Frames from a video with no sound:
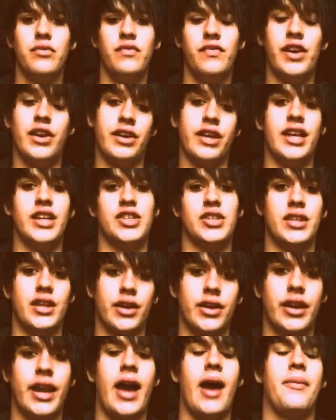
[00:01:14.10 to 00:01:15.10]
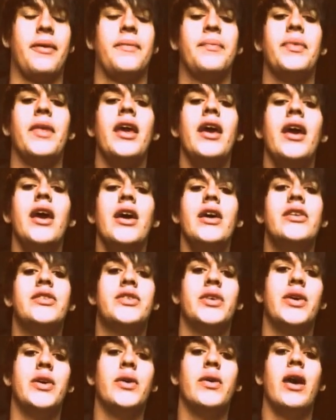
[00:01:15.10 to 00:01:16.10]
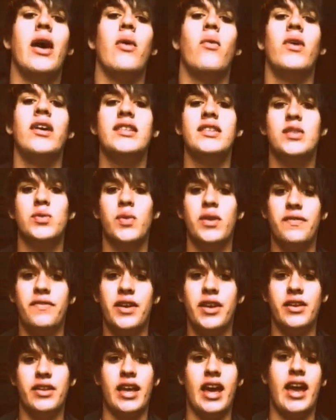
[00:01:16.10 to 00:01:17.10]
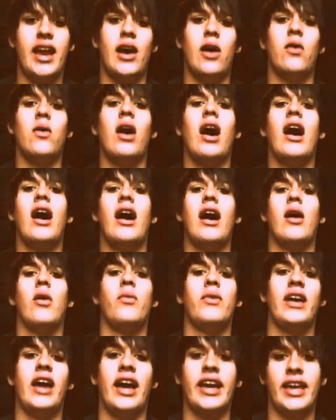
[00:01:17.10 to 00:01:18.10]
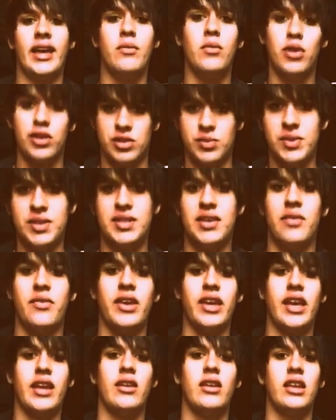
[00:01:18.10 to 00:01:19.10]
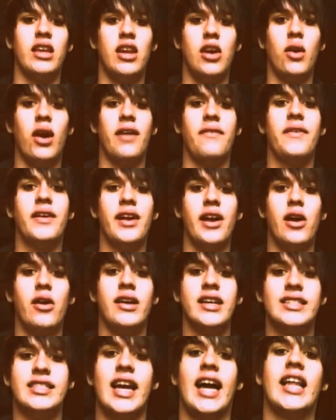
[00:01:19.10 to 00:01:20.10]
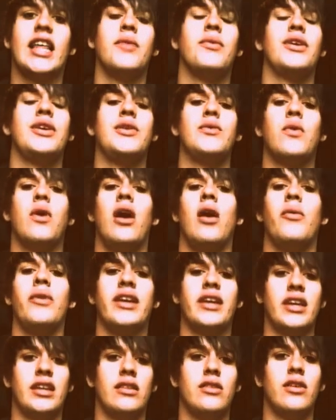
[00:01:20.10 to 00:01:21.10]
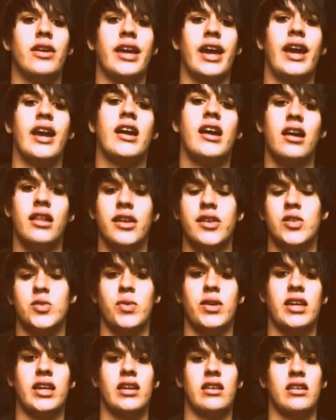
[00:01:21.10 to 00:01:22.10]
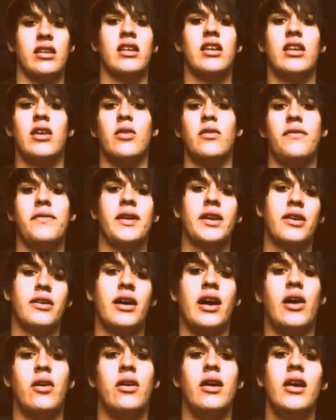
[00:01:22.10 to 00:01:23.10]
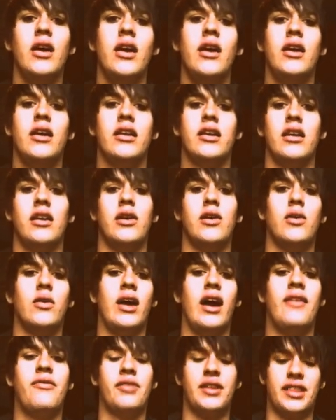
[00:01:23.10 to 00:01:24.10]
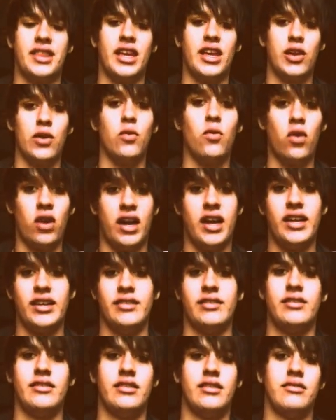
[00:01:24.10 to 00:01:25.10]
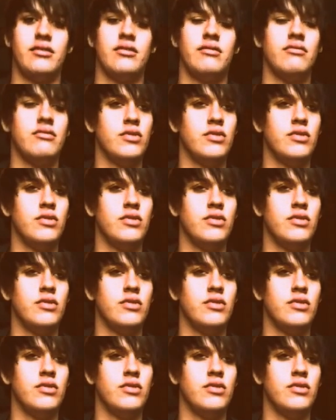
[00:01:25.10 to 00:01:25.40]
variation that could happen. So once we figure that out, I get more specific, and I figure out exactly what you want. We can look at colors, we can figure out everything you want, and